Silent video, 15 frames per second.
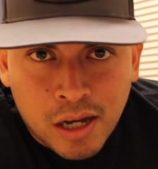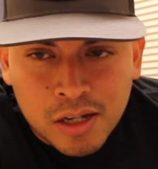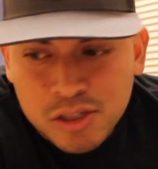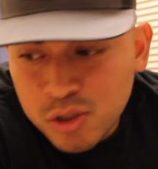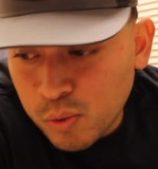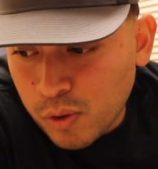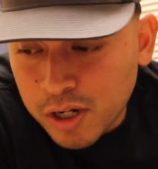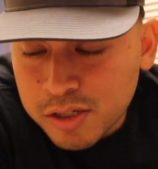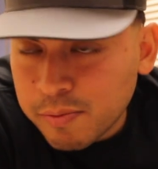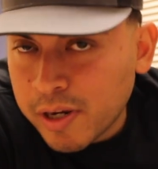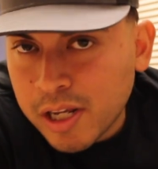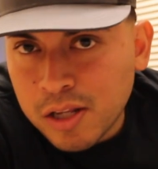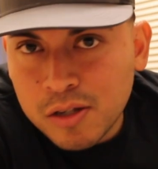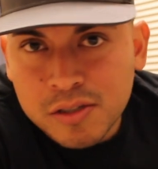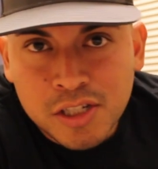I used to wash
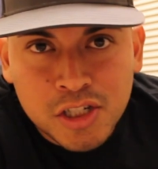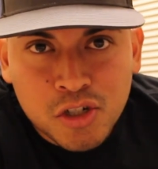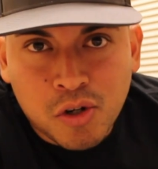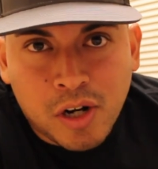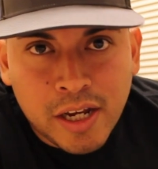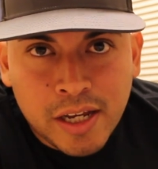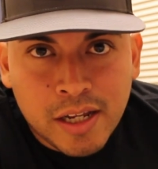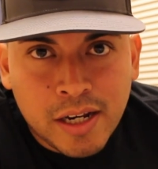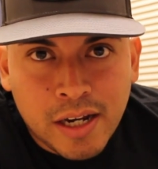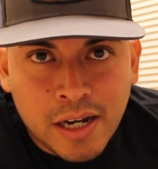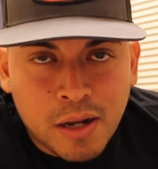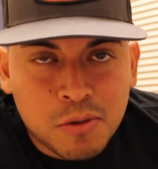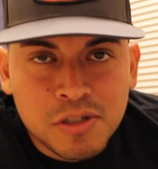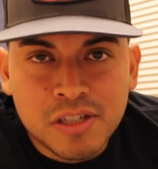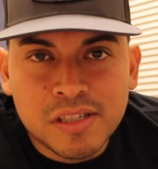my clothes and dry it,
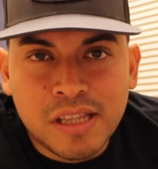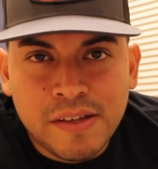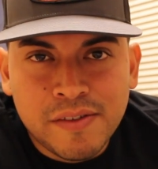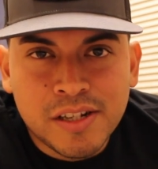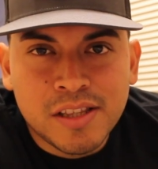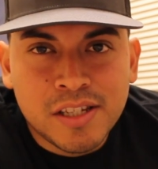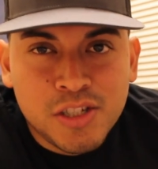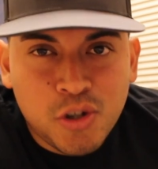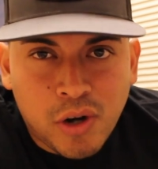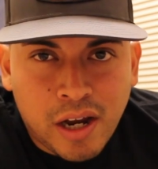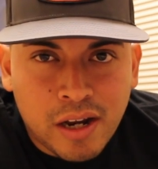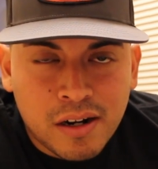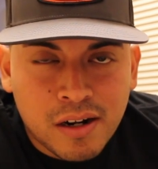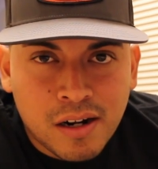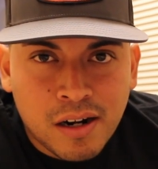and I would just leave it in the
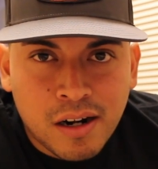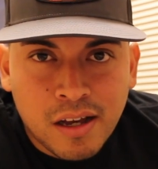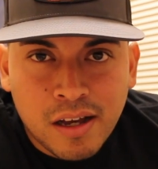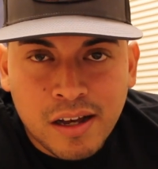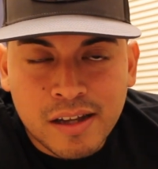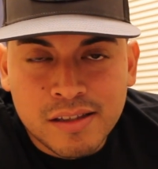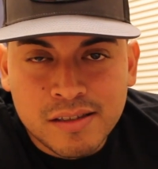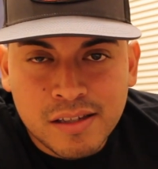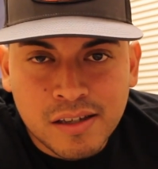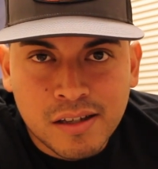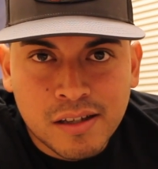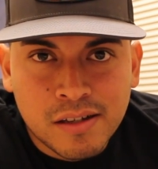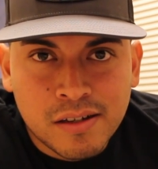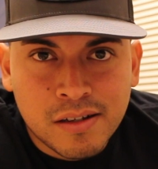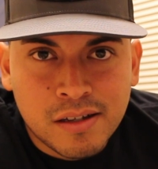dryer
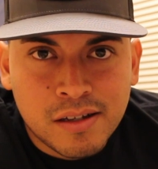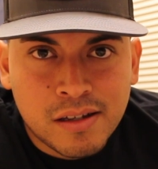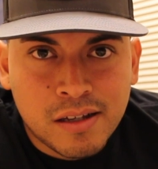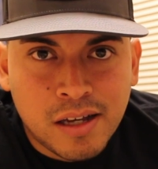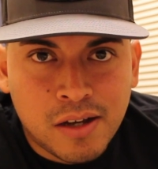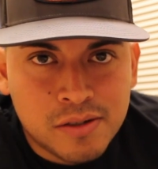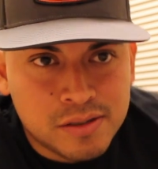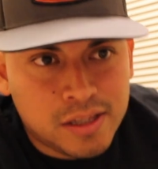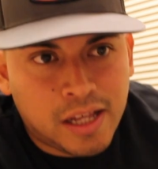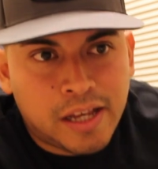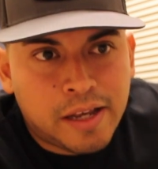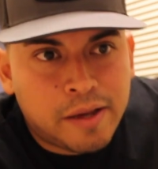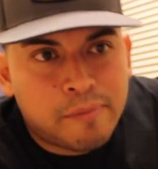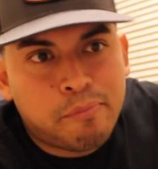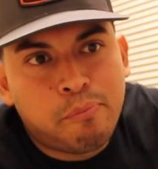until I was
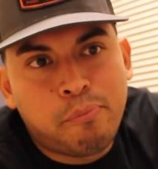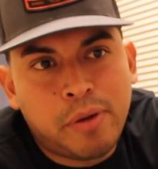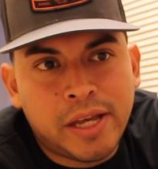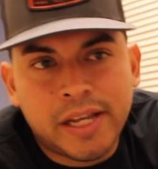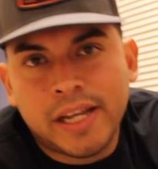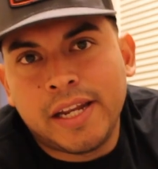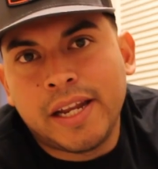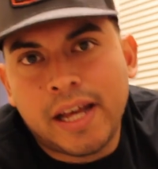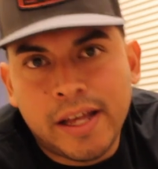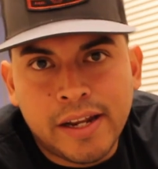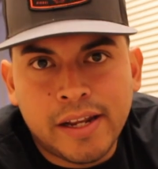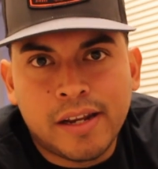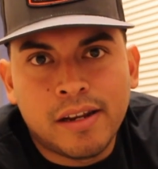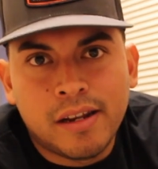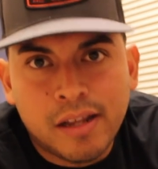like picking at
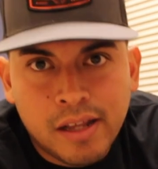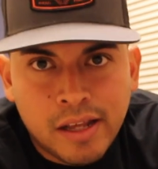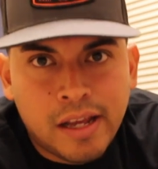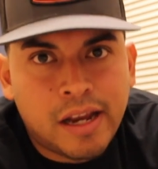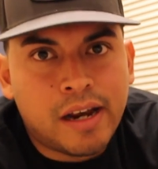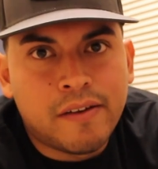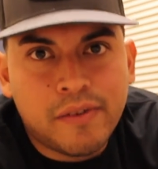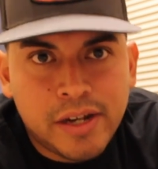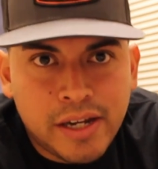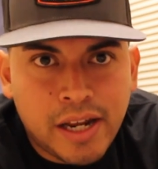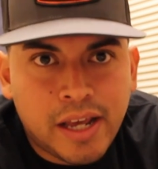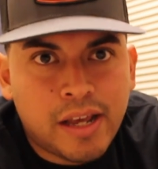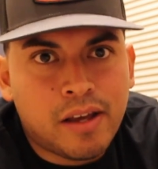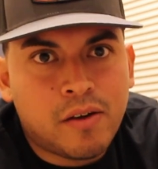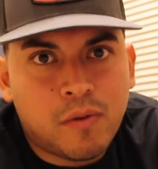it every
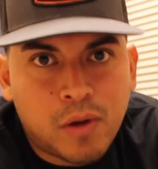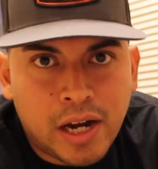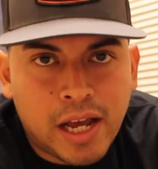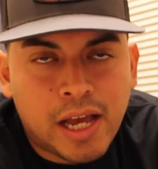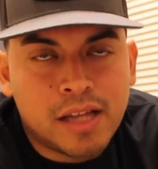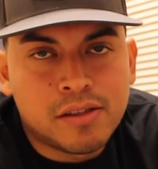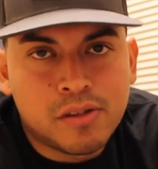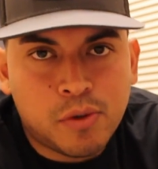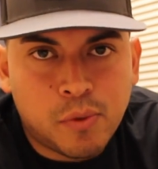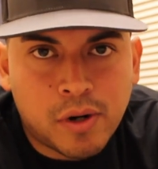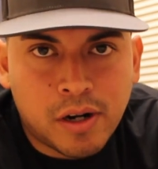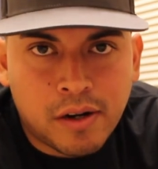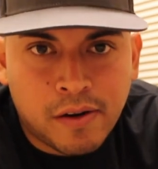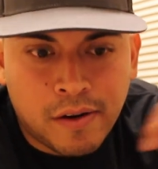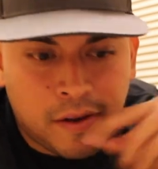day of what I had to
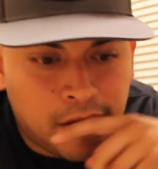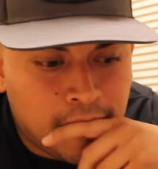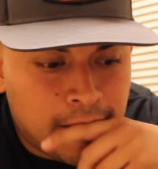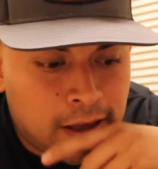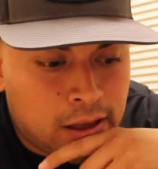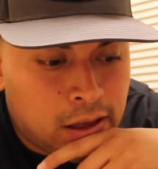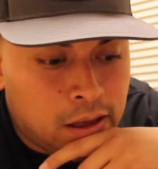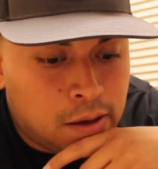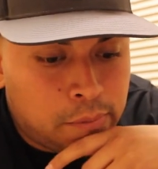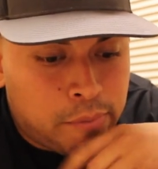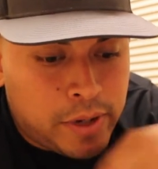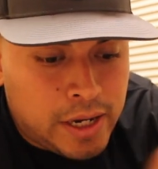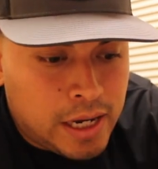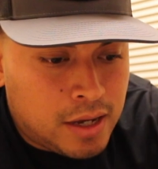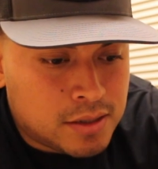wear.
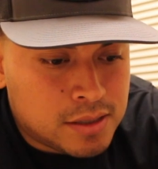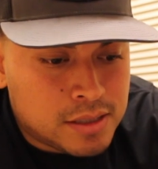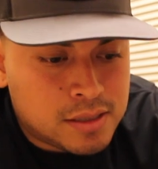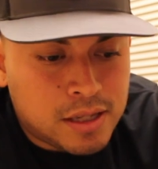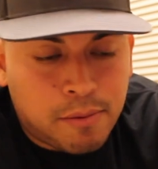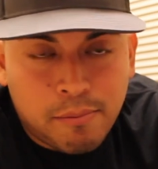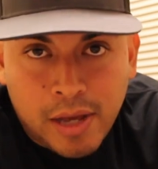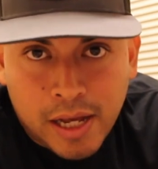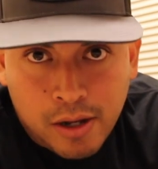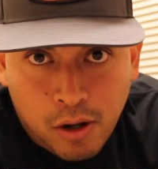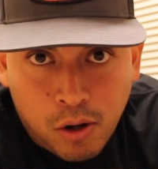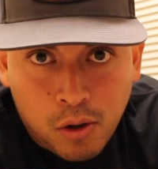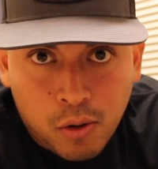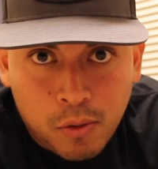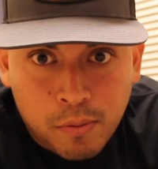But now since I'm back
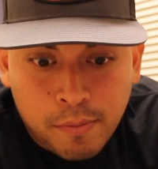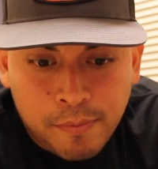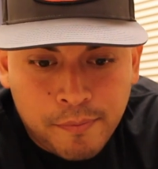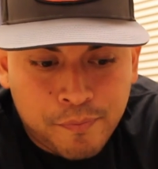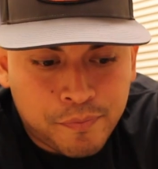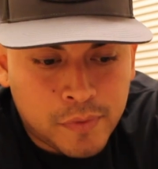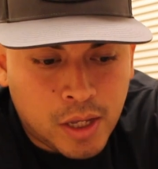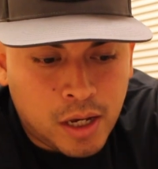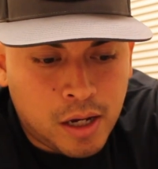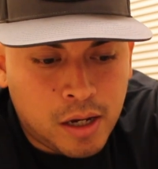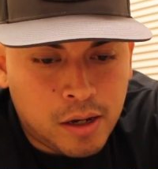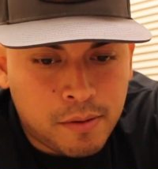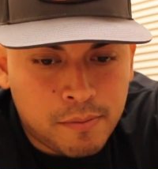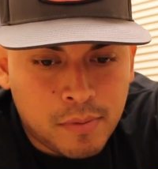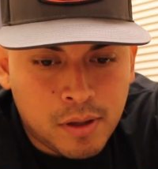home,
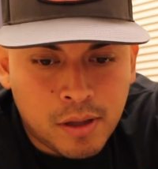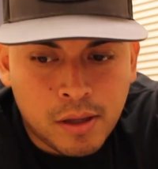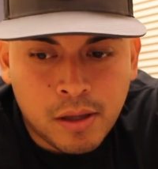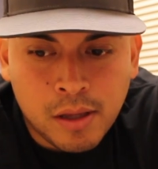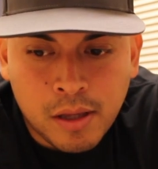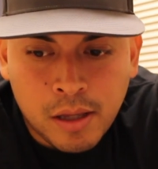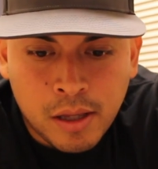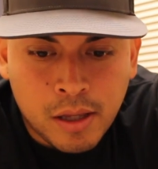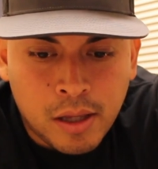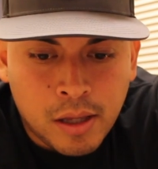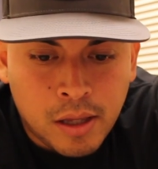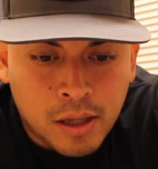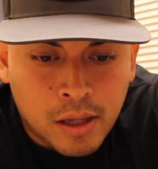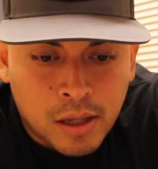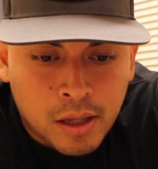um,
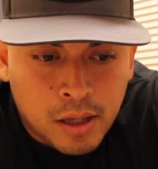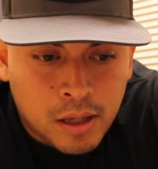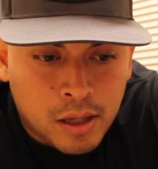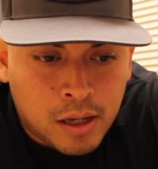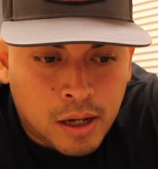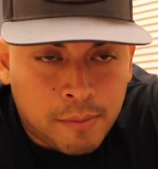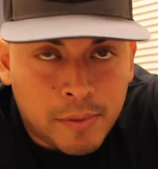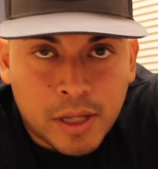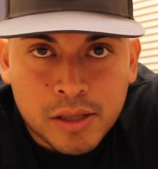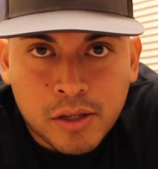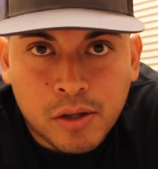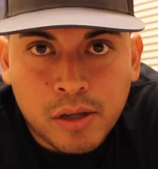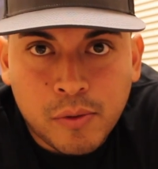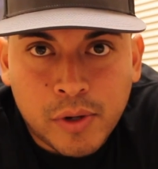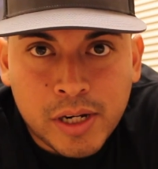I'm not
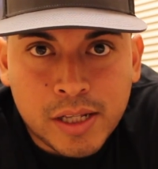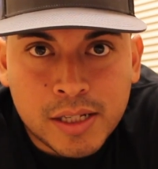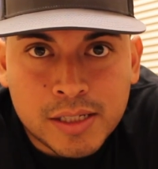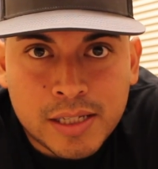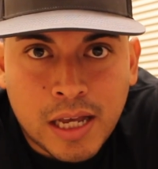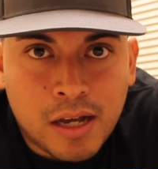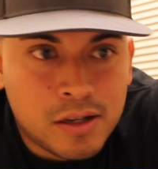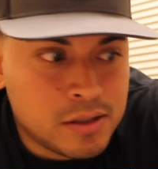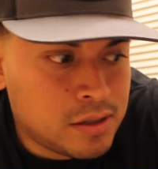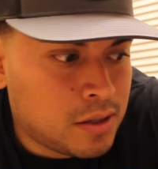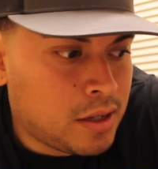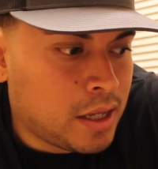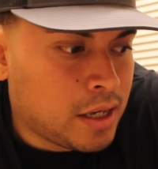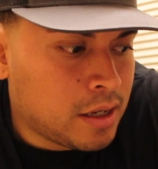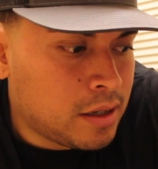the only one in this house,
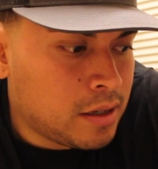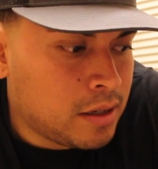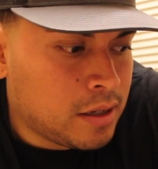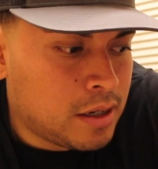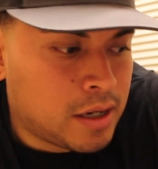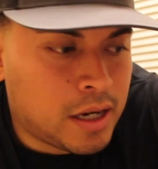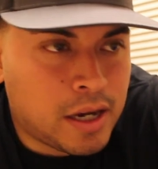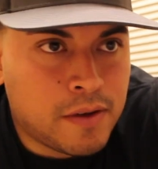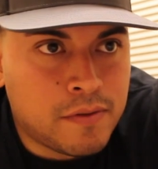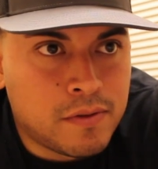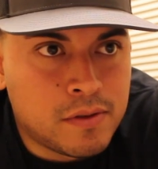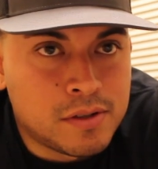so like I have,